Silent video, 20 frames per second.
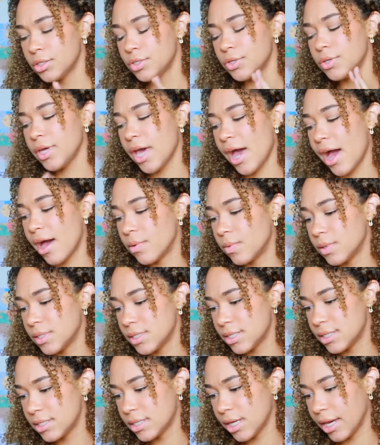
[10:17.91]
So yeah, it was
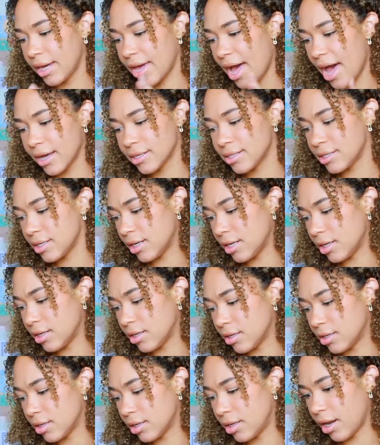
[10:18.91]
this like
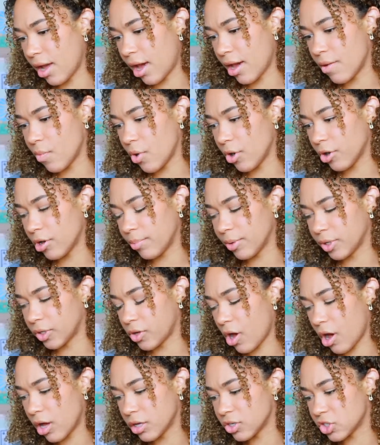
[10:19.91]
accident and I woke up
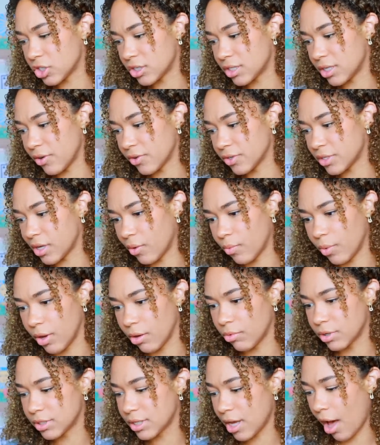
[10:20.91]
unconscious and I was like, wait,
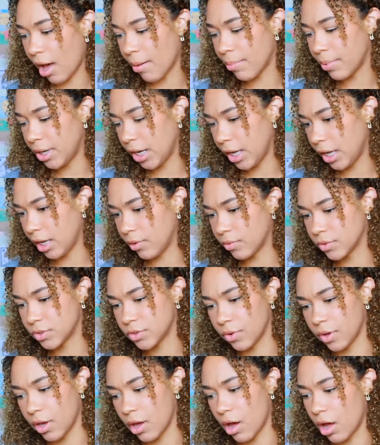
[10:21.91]
what's happening? What's
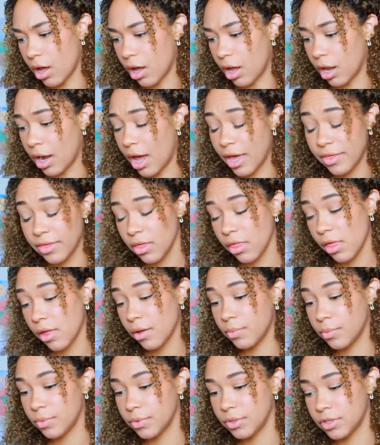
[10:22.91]
going on? I think
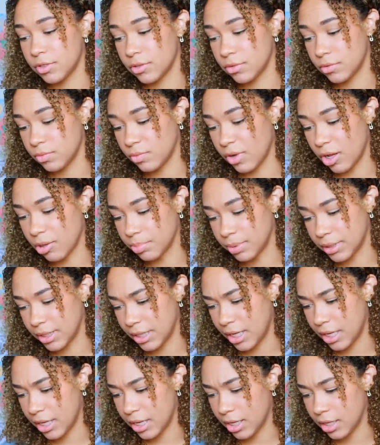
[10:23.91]
that was well
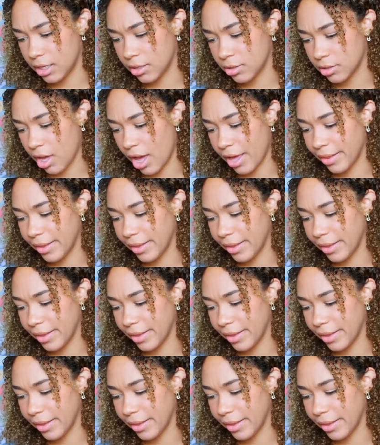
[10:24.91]
played. I